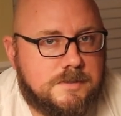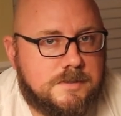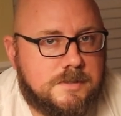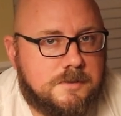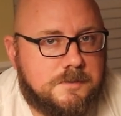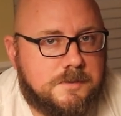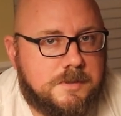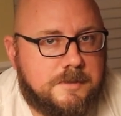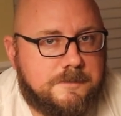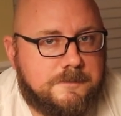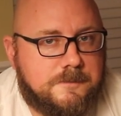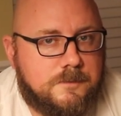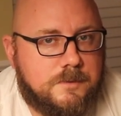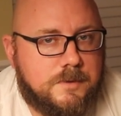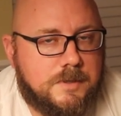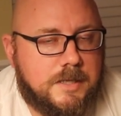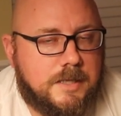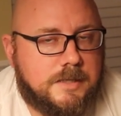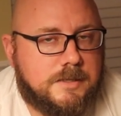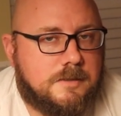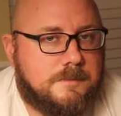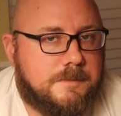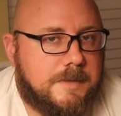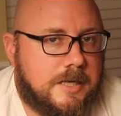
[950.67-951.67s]
So whenever we
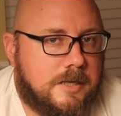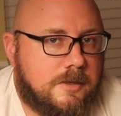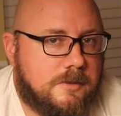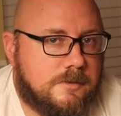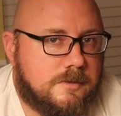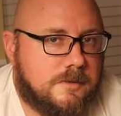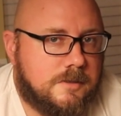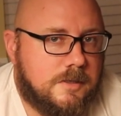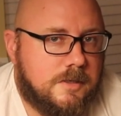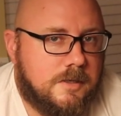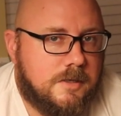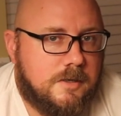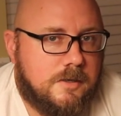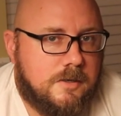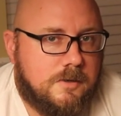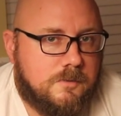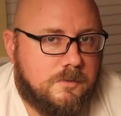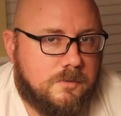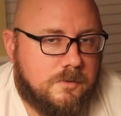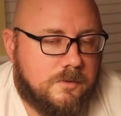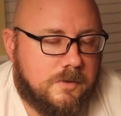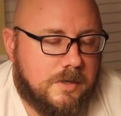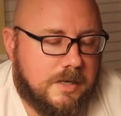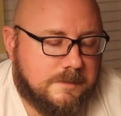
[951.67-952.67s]
let them out,
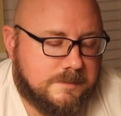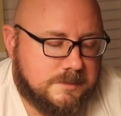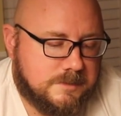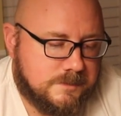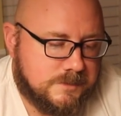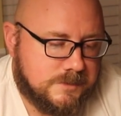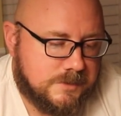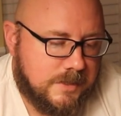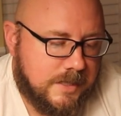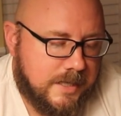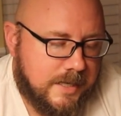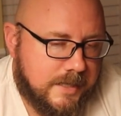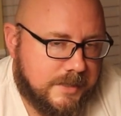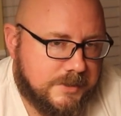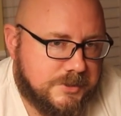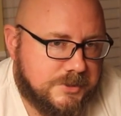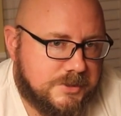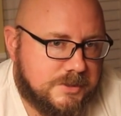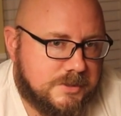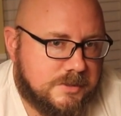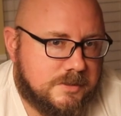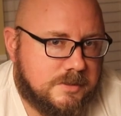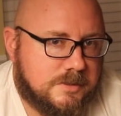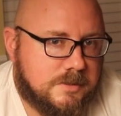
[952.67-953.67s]
we'll grab some
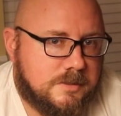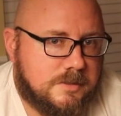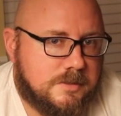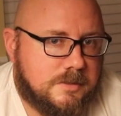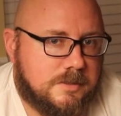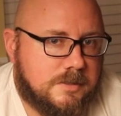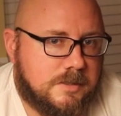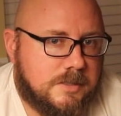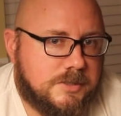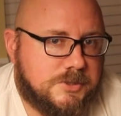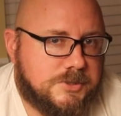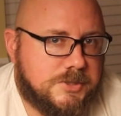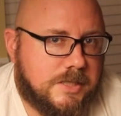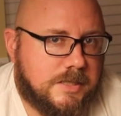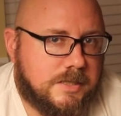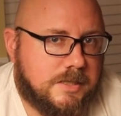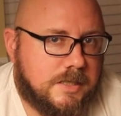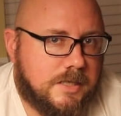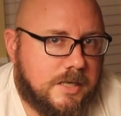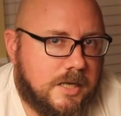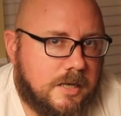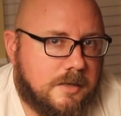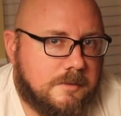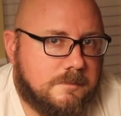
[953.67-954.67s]
scratch and shake
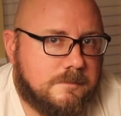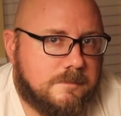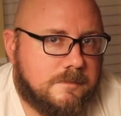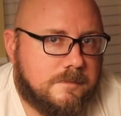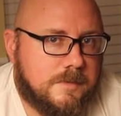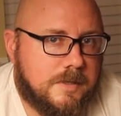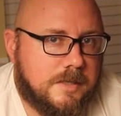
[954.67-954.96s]
the cup,